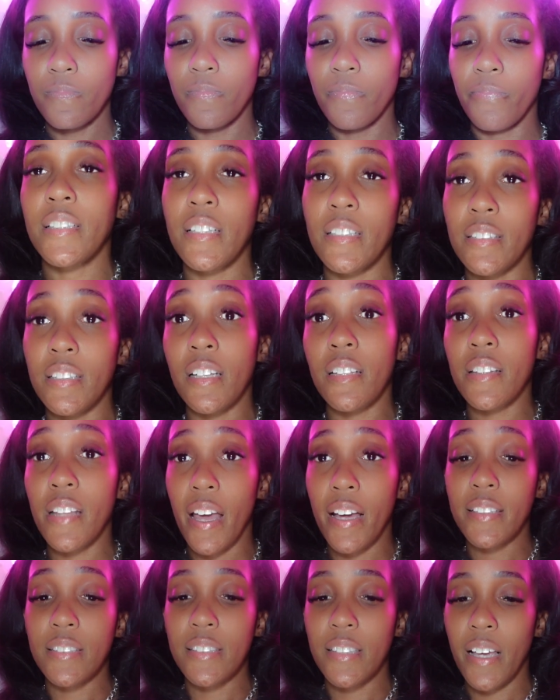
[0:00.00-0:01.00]
The
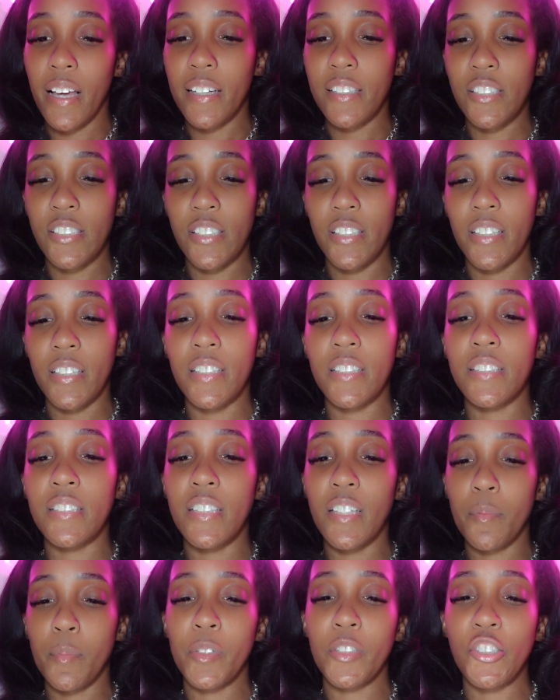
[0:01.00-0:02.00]
next section is
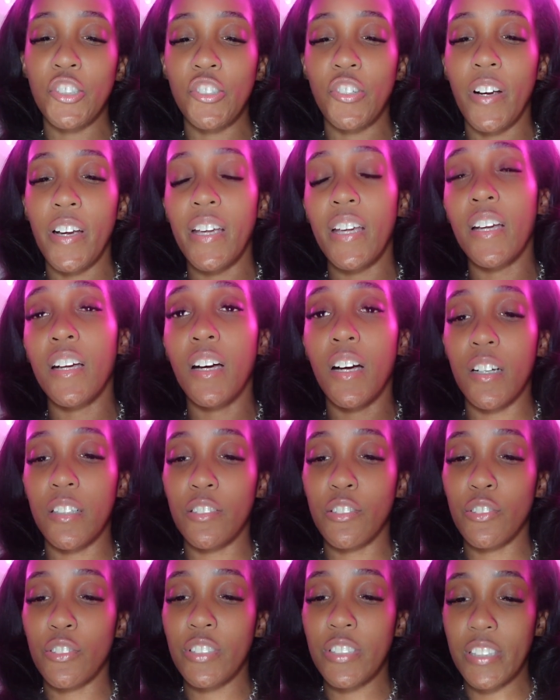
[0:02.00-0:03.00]
demonstrate and
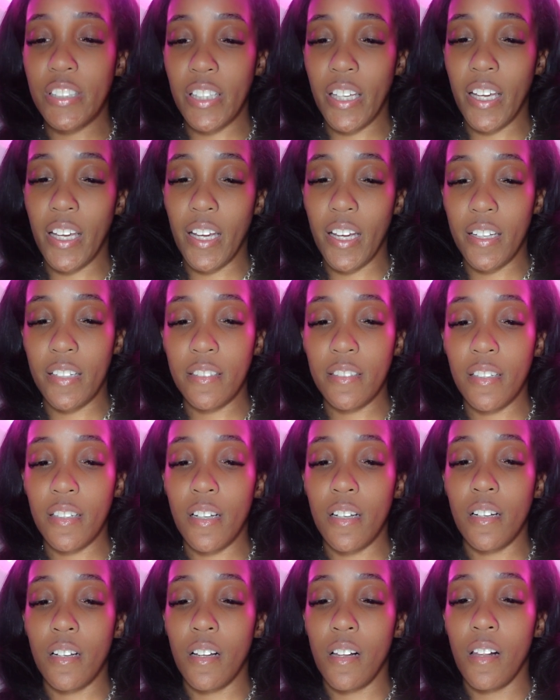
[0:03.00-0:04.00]
understand
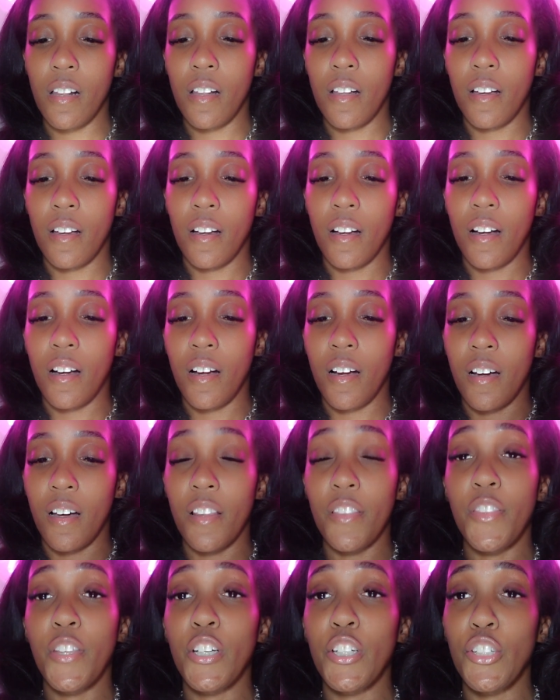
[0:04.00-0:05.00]

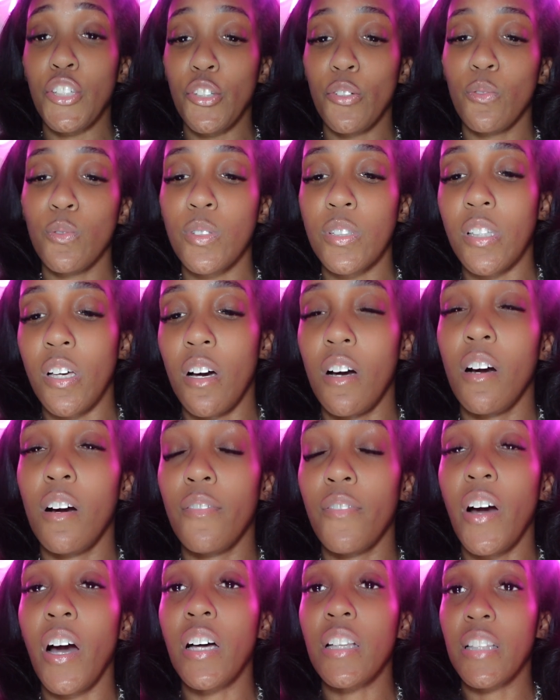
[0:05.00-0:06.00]
the use
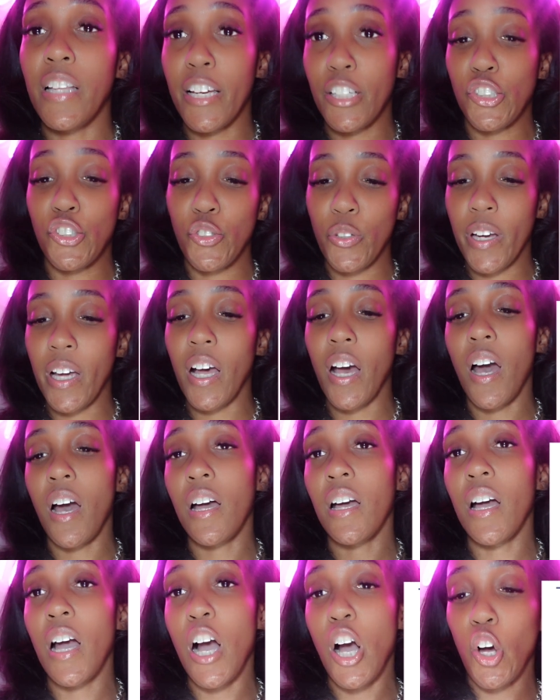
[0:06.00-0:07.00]
of electric
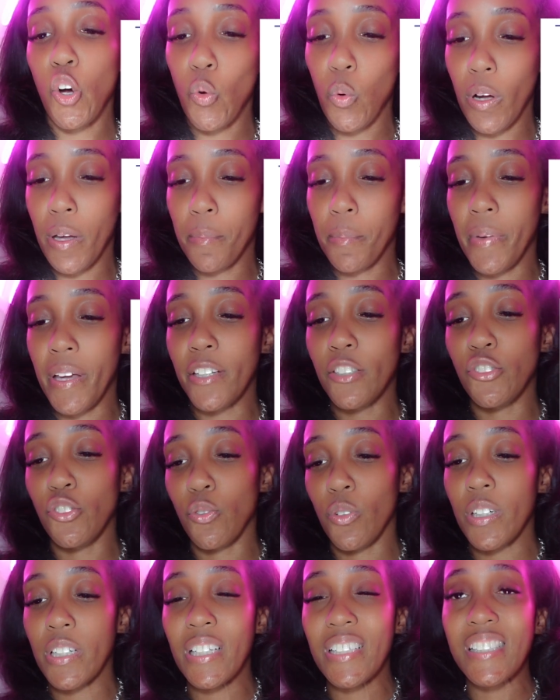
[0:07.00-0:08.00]
equipment
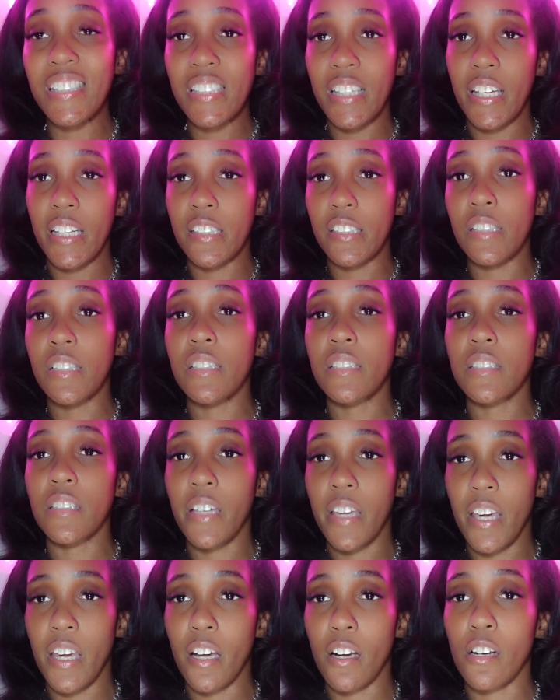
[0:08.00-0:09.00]
during a skin
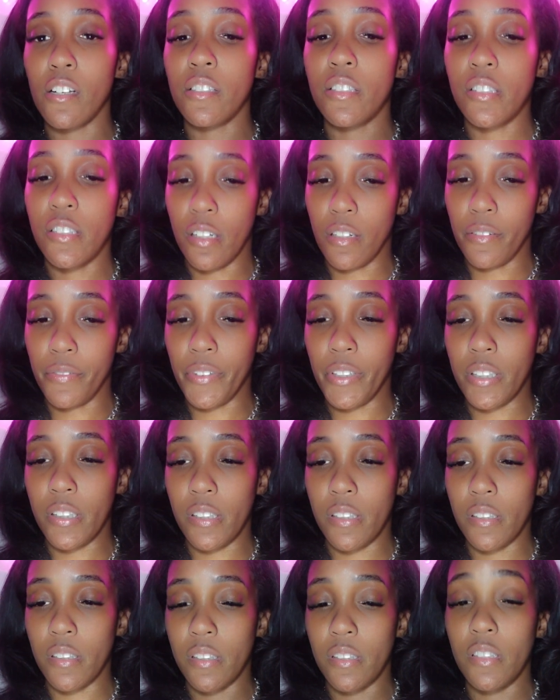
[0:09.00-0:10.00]
care
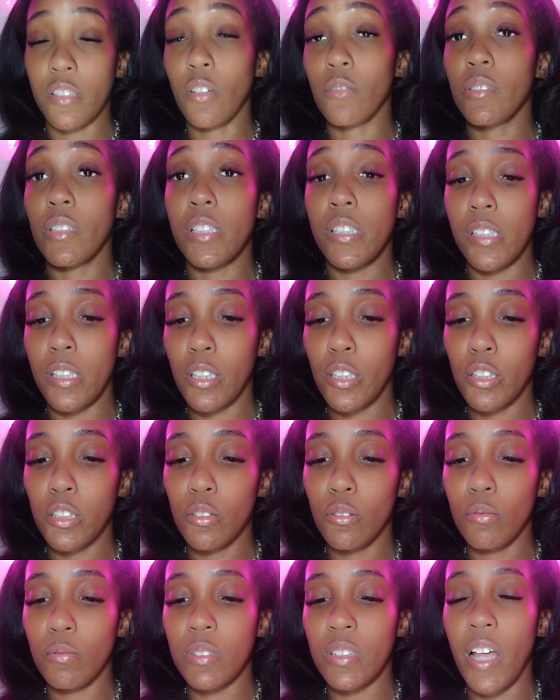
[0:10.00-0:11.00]
services. So this
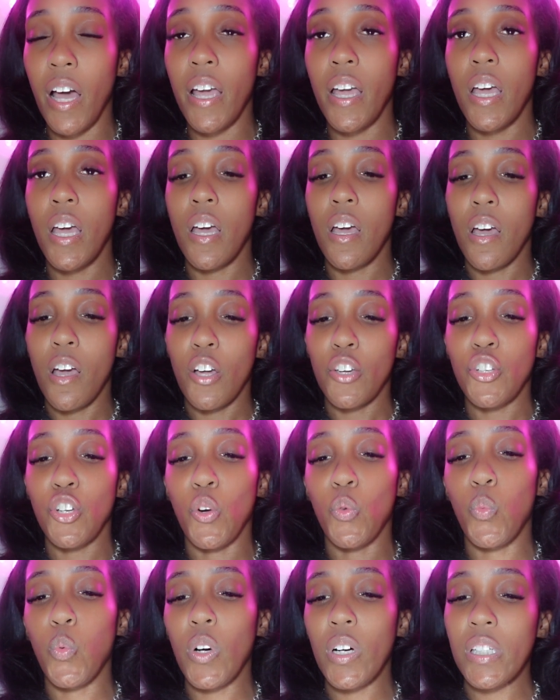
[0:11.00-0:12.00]
includes like your
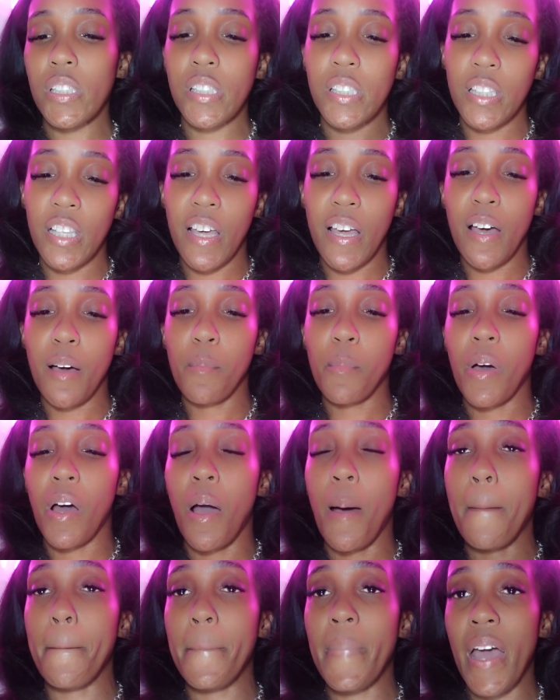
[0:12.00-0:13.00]
woods lamp,
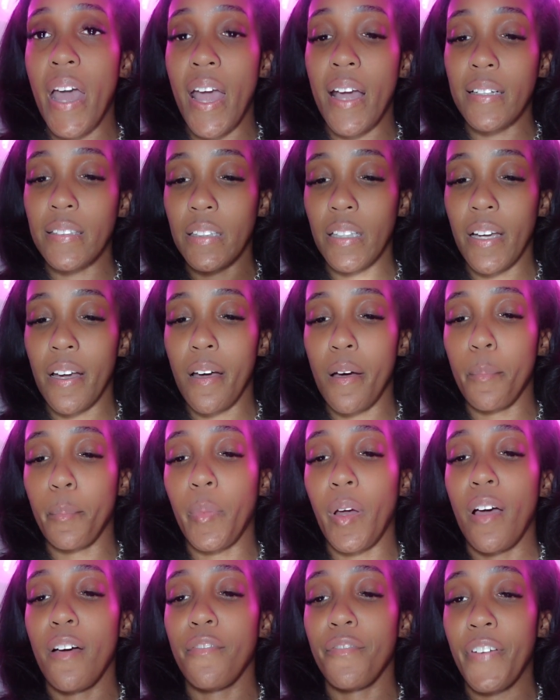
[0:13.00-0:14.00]
mag lamp,
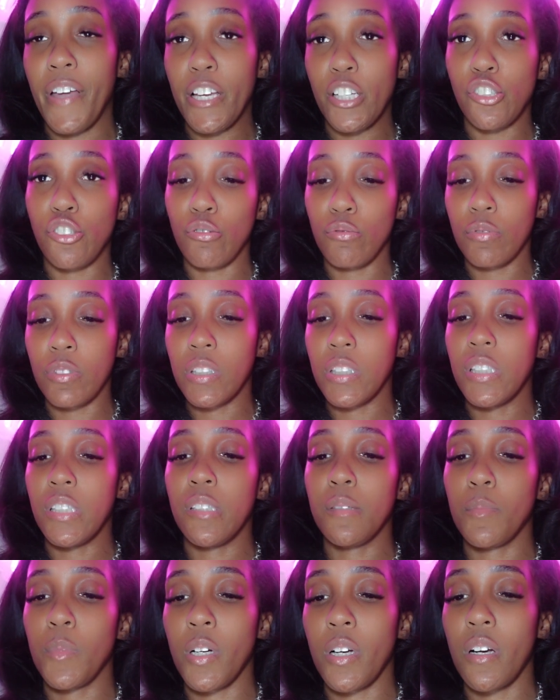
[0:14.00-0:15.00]
facial
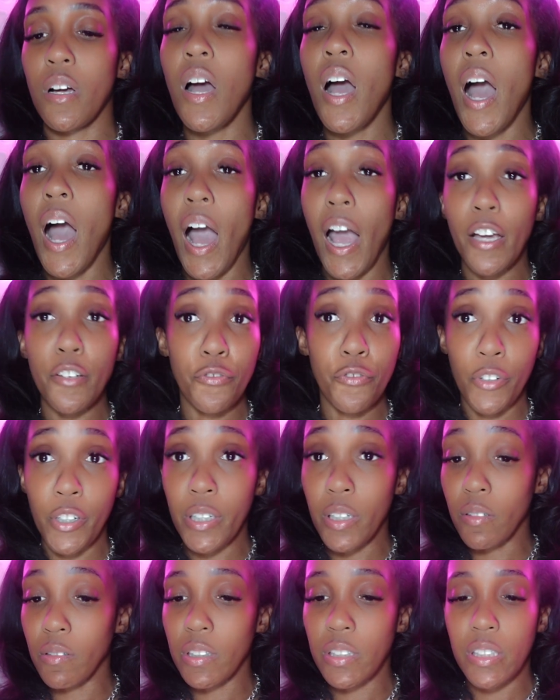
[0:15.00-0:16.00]
steamer, high
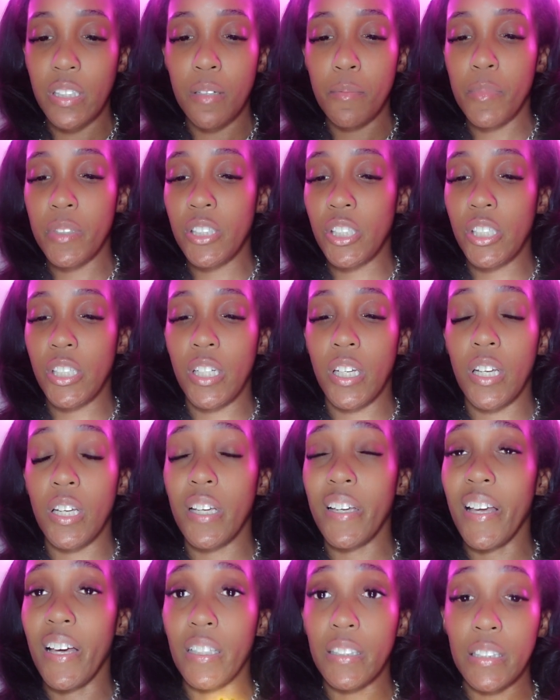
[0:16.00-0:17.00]
frequency machine,
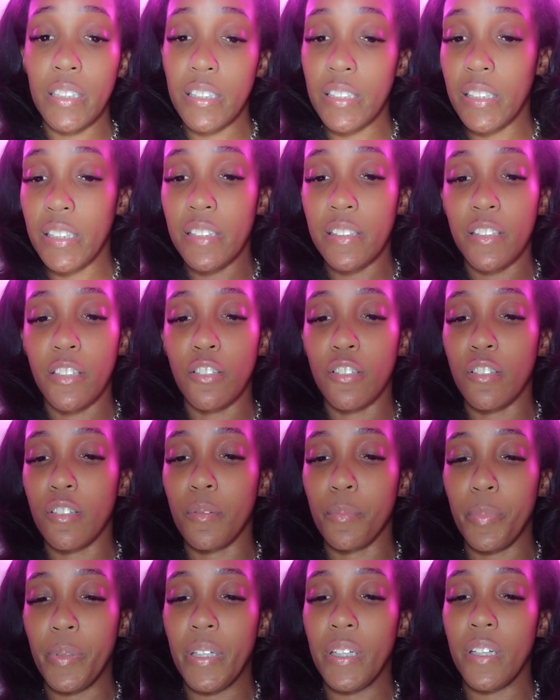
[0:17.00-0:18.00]
LED
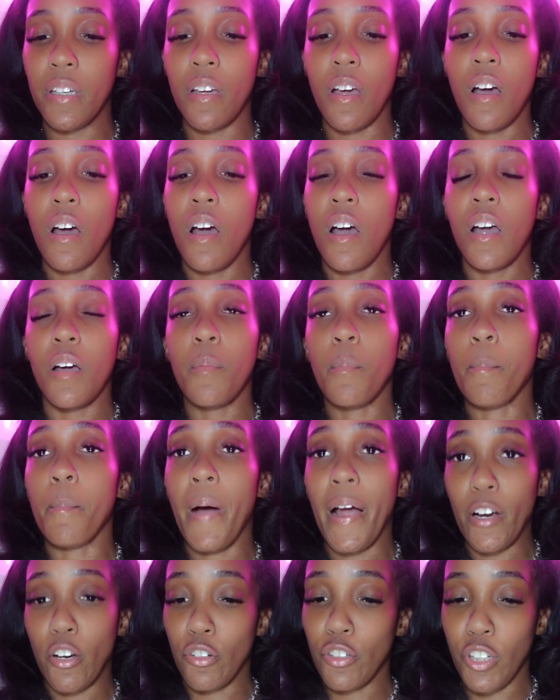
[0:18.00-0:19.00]
therapy,
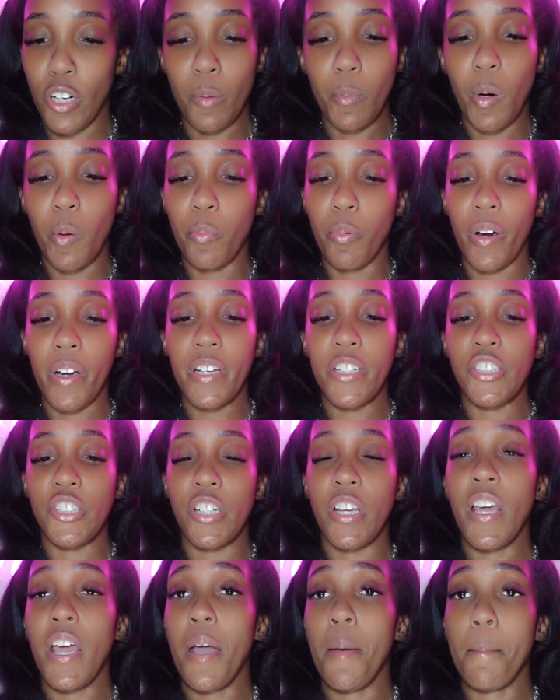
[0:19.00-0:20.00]

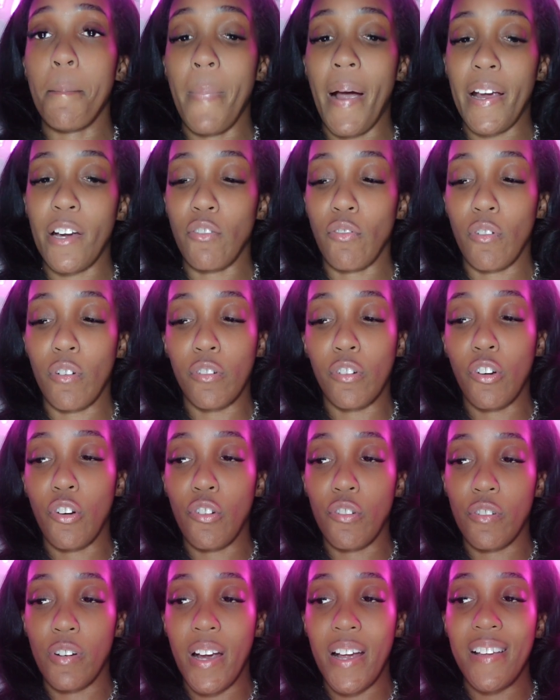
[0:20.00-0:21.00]
microdermabrasion, and
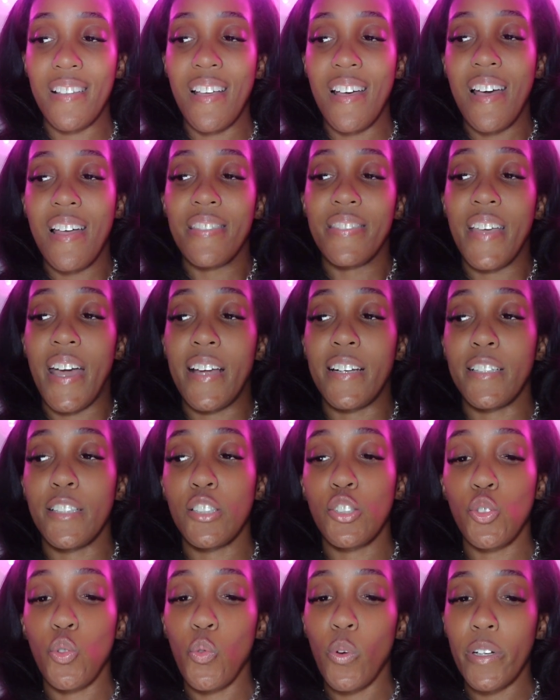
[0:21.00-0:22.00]
microcurrent. That
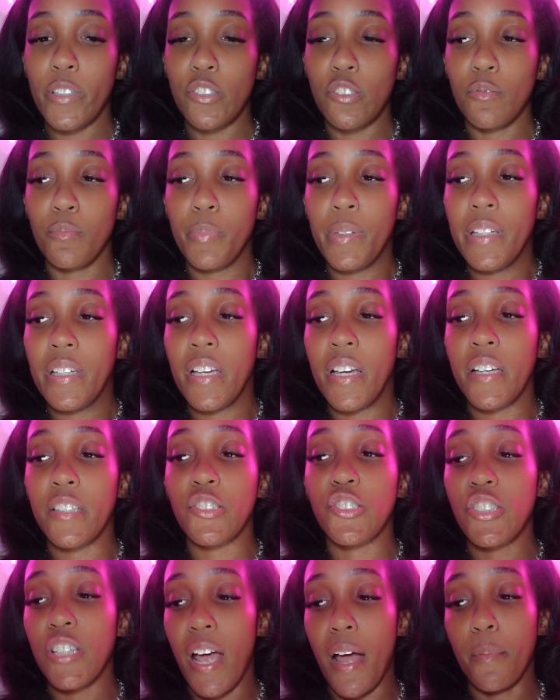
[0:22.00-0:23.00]
is going to be in
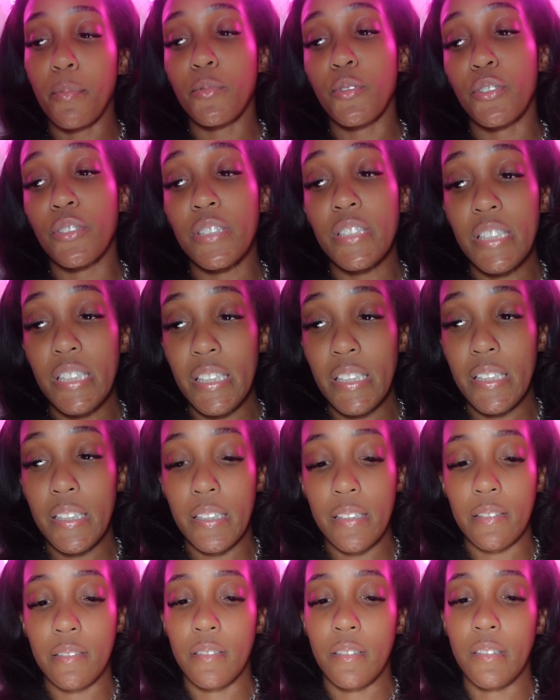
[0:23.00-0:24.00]
chapter
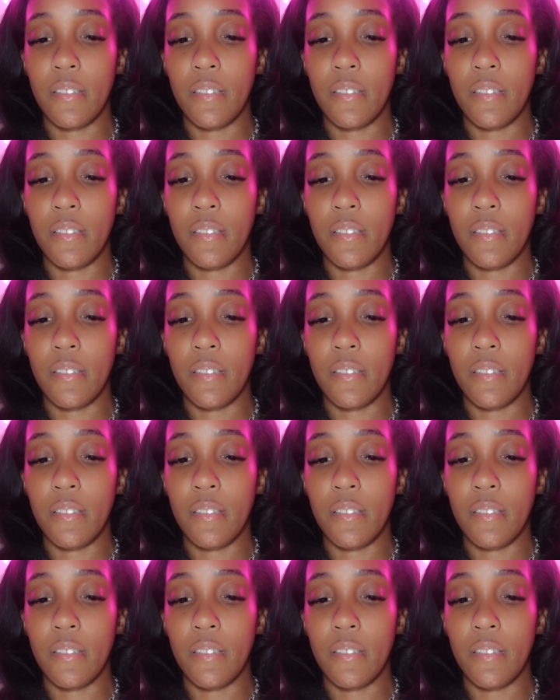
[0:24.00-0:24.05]
10.